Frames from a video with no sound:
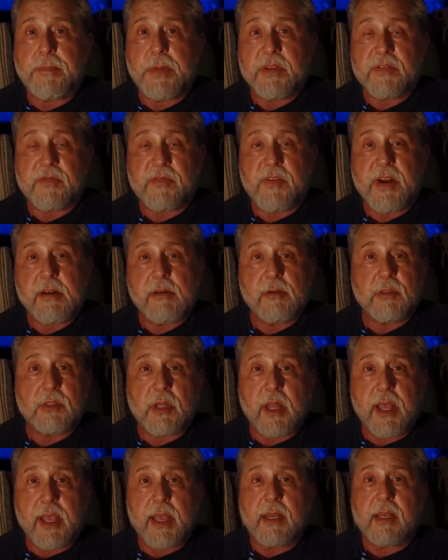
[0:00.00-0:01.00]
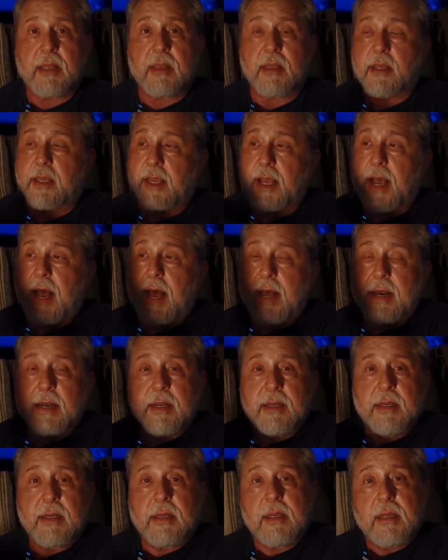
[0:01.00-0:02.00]
best friend who's laying in the cot
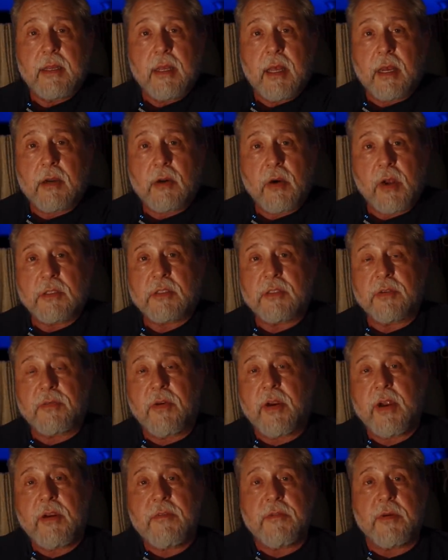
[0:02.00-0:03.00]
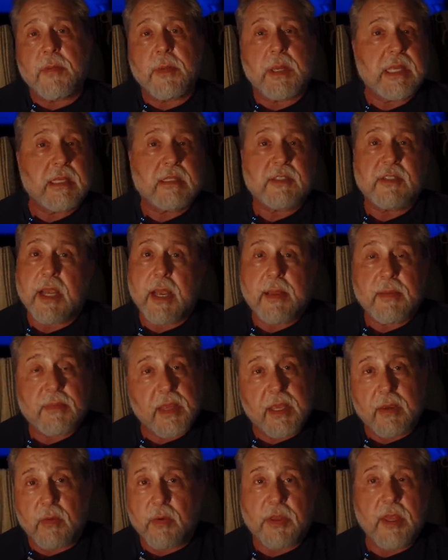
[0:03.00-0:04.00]
across the fire from me. Same
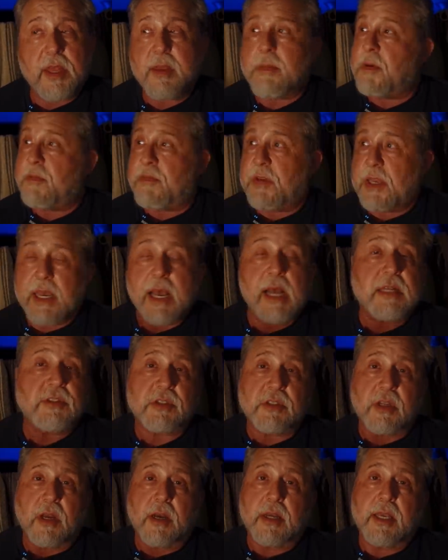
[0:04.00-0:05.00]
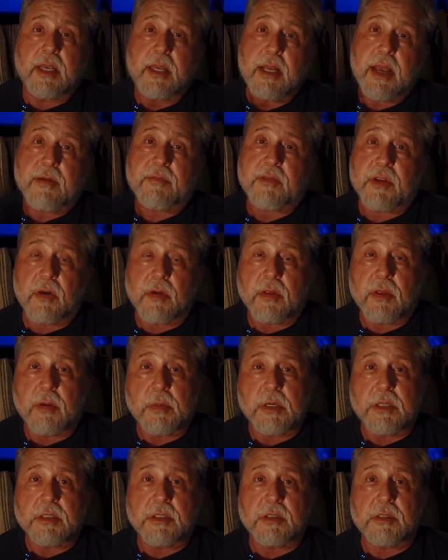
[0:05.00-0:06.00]
thing with him. If he got stung, he'd have to go to the
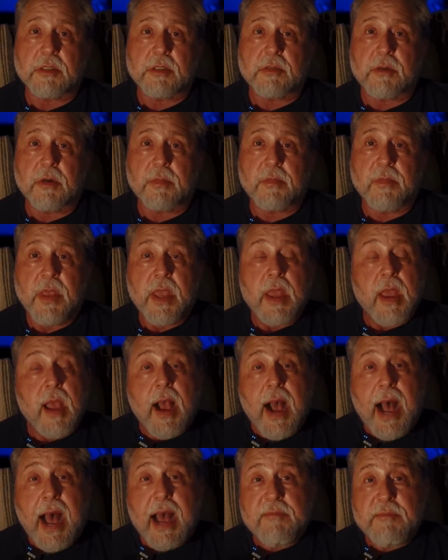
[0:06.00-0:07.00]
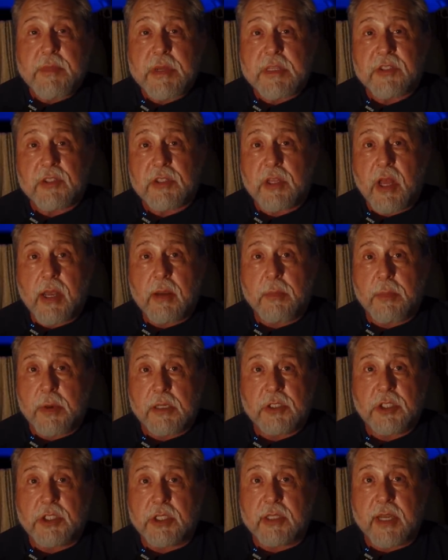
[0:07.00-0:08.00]
emergency room. I've been stung a
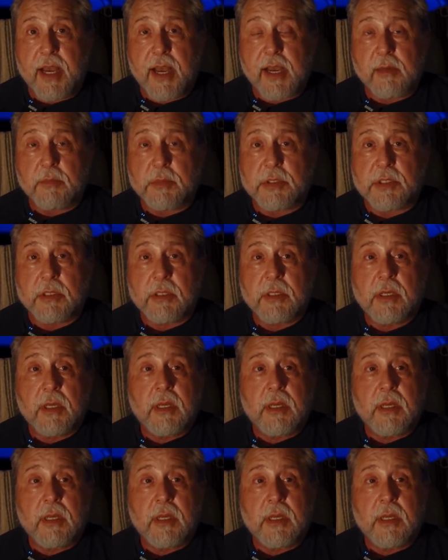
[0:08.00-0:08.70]
bunch of times